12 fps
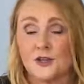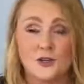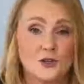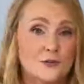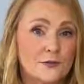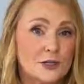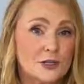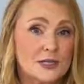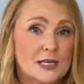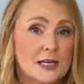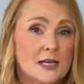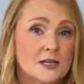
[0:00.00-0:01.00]

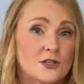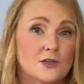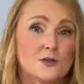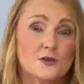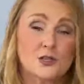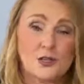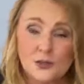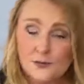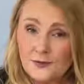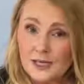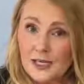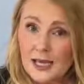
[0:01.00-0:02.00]
servers to
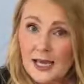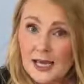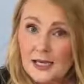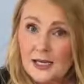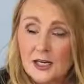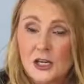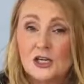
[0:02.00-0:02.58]
serve the cake.